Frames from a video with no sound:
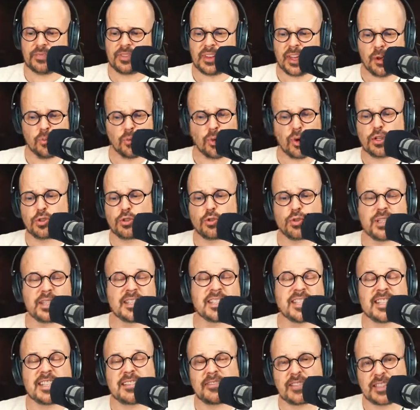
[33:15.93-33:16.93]
What do the
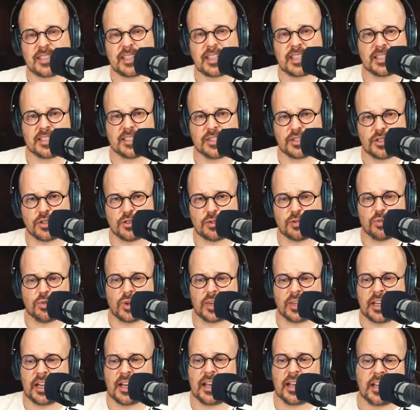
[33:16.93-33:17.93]
TV stations do?
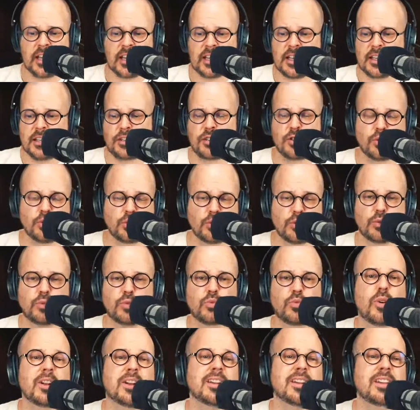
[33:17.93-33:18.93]
What can you do?
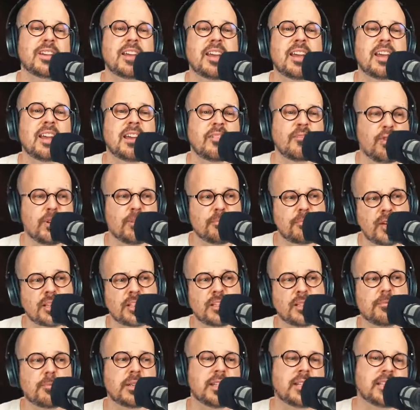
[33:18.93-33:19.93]
What
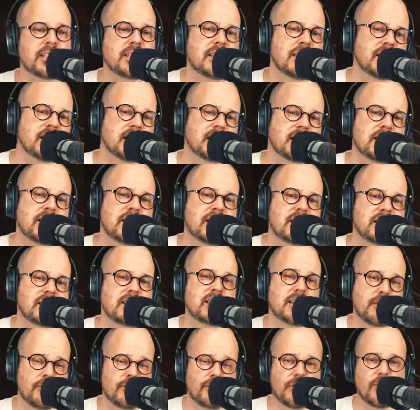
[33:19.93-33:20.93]
possibilities is
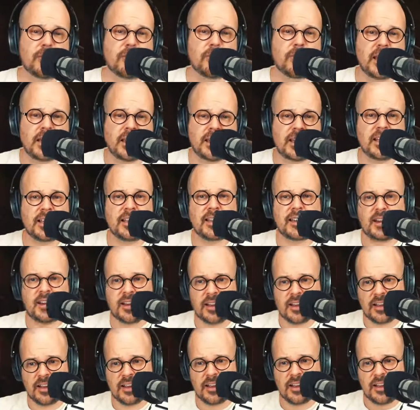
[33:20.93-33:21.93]
there for making
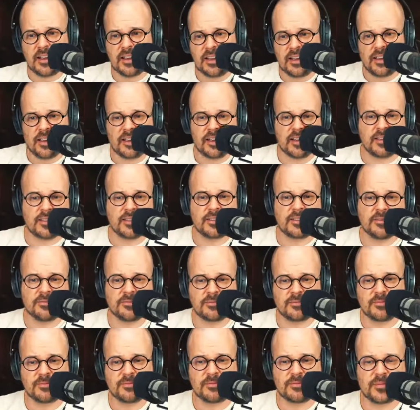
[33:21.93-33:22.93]
a
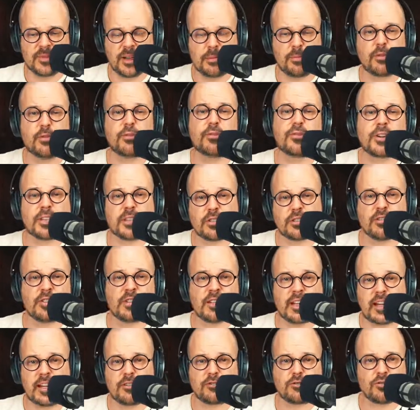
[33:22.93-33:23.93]
professional
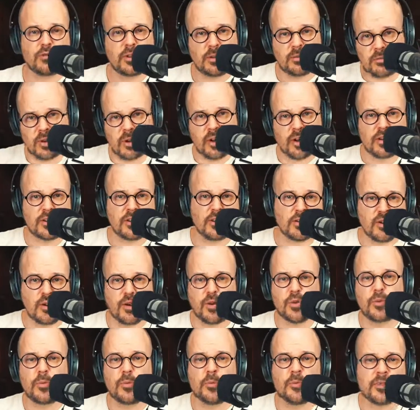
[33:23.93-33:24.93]
live stream on the
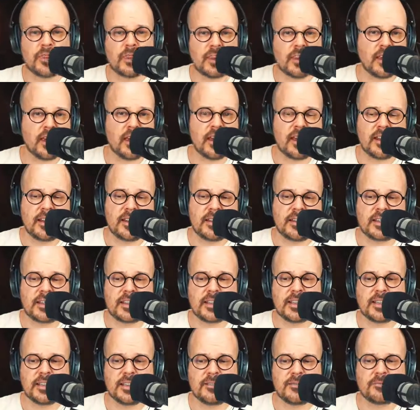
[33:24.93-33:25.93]
go? And
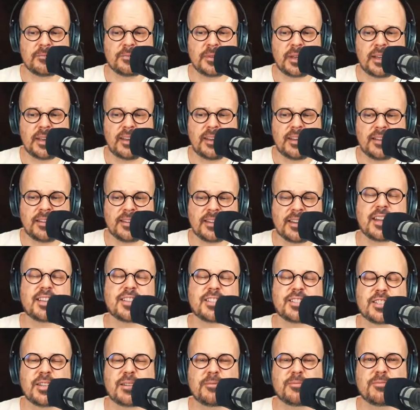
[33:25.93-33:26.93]
there's
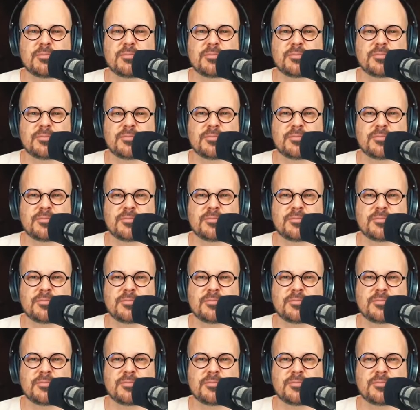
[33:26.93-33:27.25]
some...